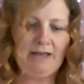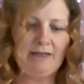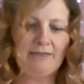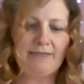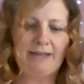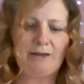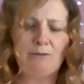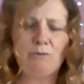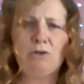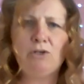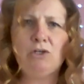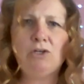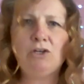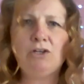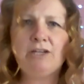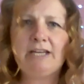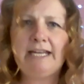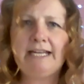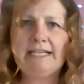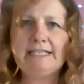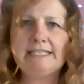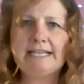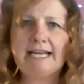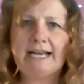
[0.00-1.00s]
They were
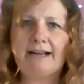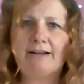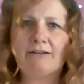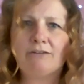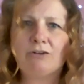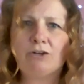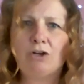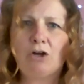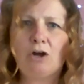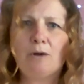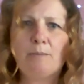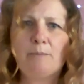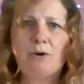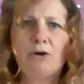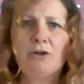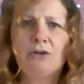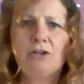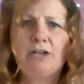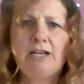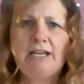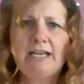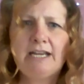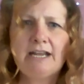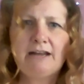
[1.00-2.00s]
looking down
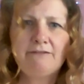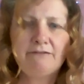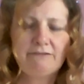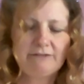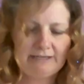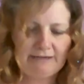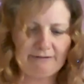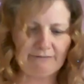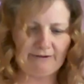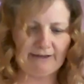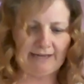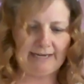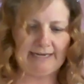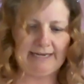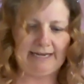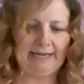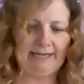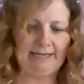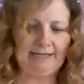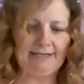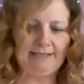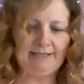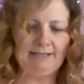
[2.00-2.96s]
upon a lovely valley.